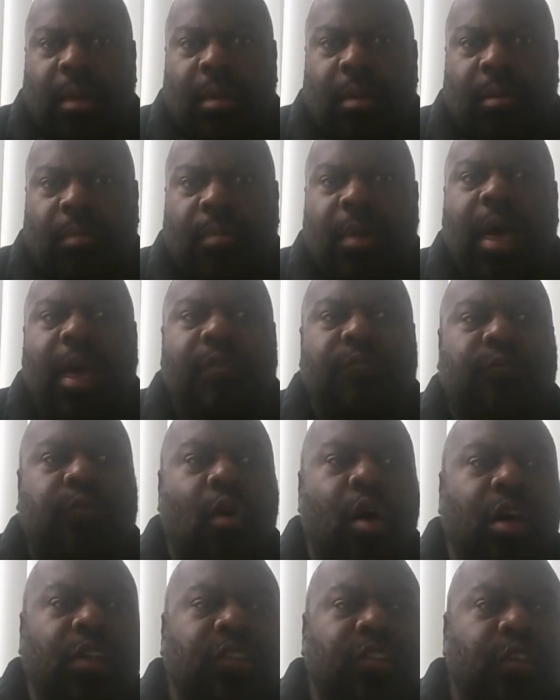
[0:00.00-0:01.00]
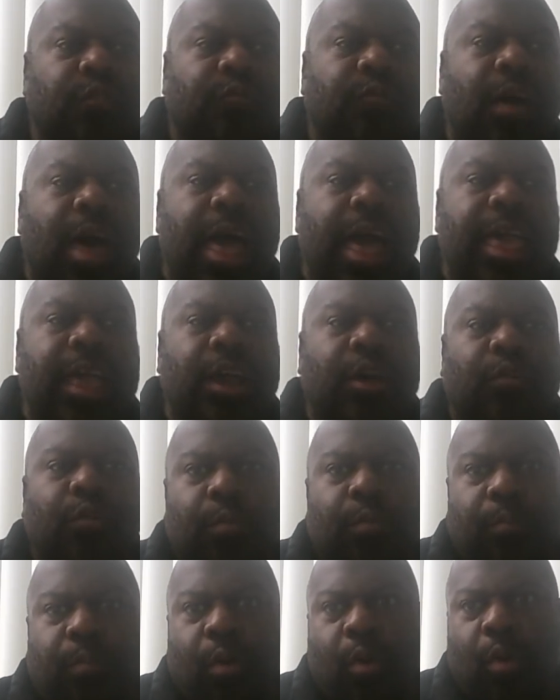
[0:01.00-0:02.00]
by falsifying a
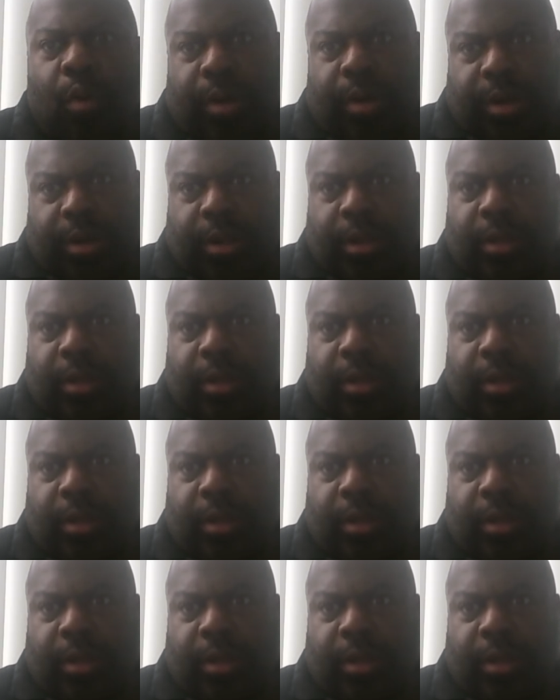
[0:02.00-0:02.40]
report